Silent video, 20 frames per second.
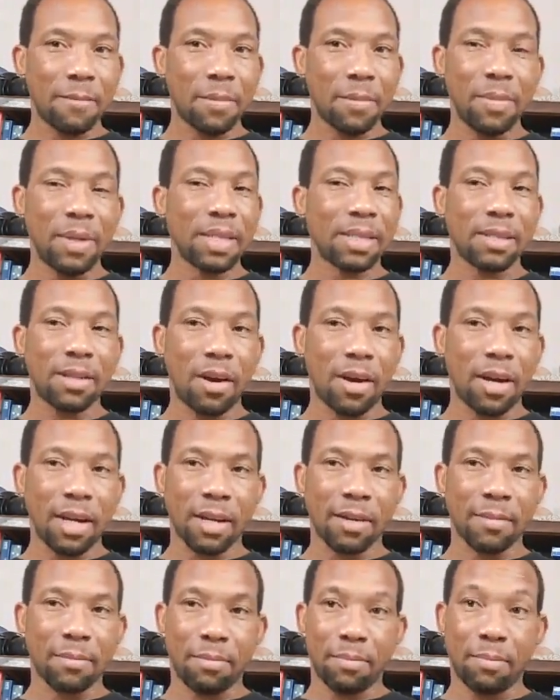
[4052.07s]
Starting.
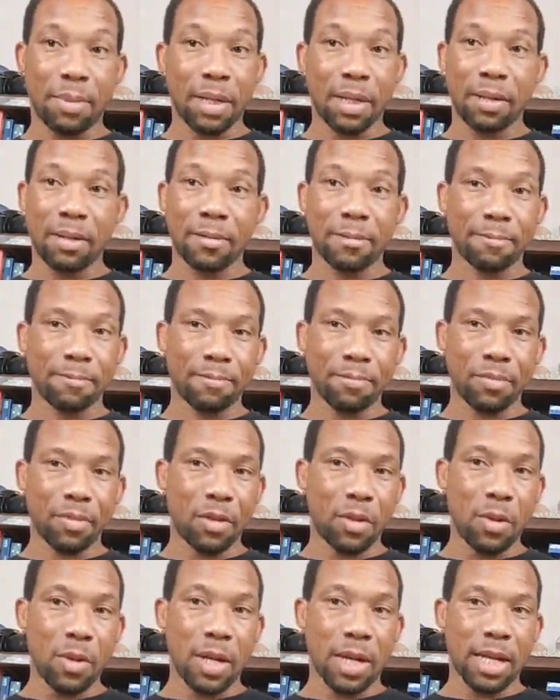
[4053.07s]
But if
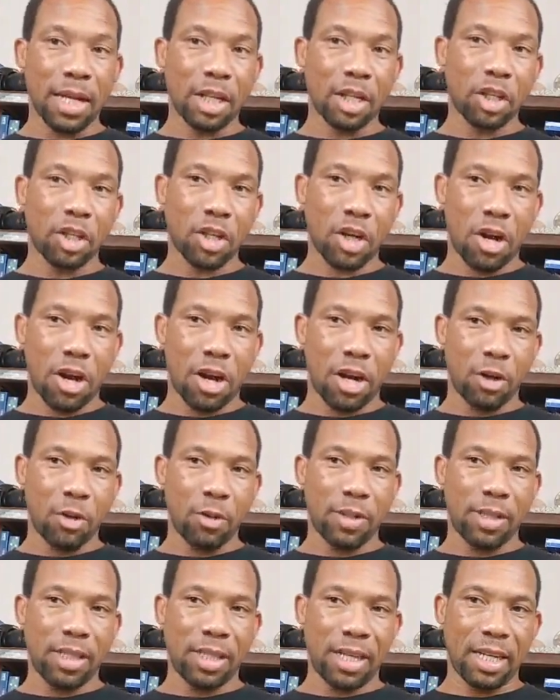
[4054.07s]
you look at his chart, you'd
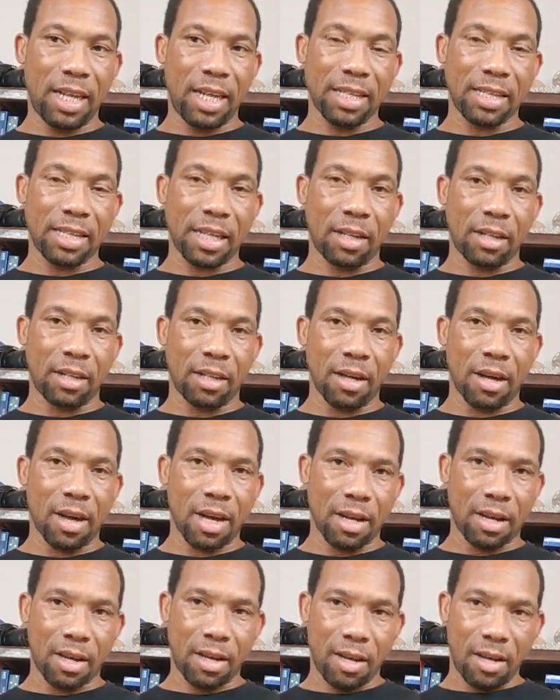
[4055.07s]
see that he has a lot
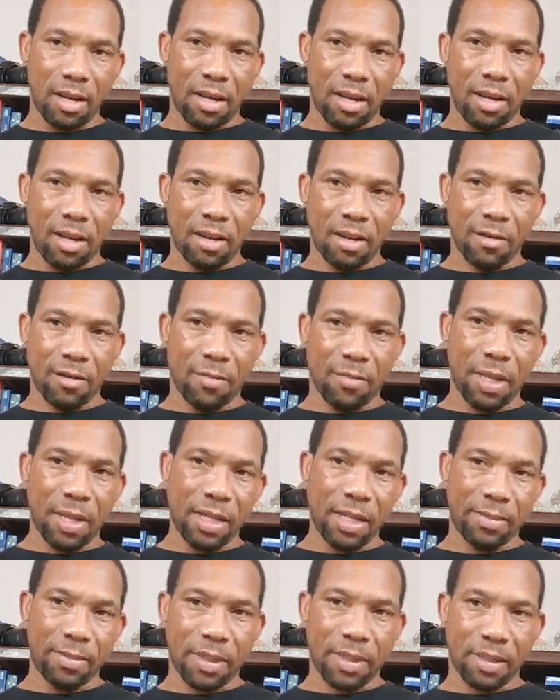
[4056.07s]
of
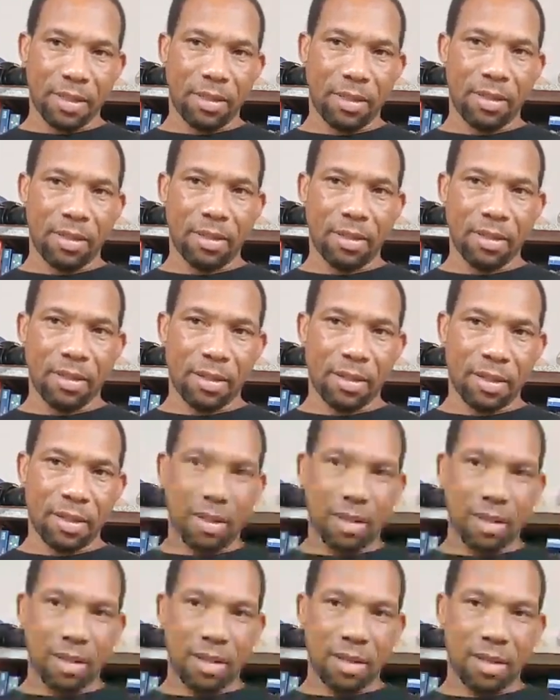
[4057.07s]
placements
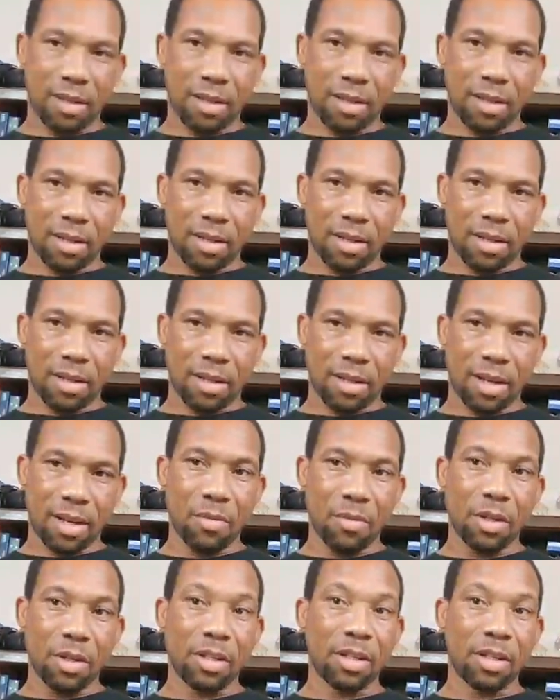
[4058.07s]
that
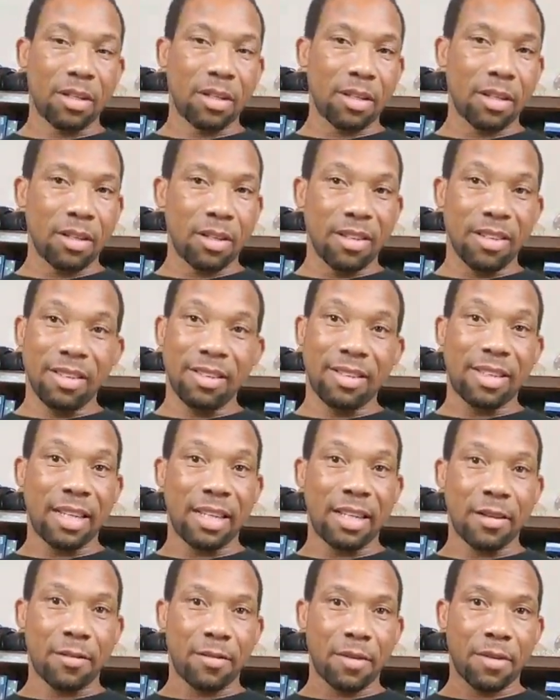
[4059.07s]
would say
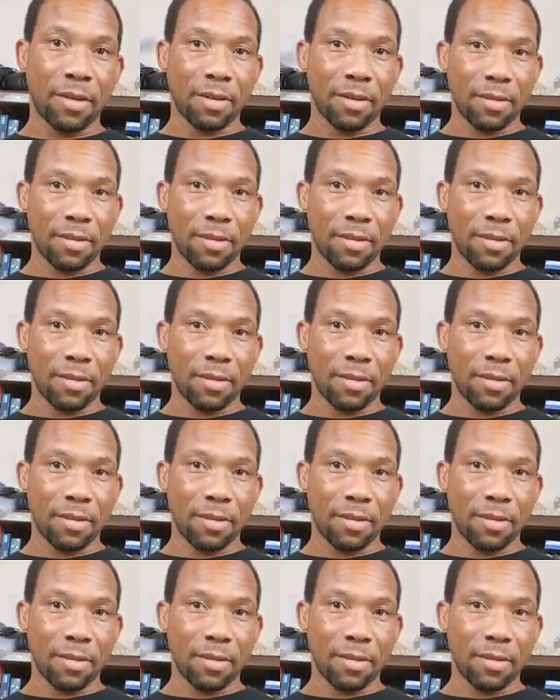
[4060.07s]
different.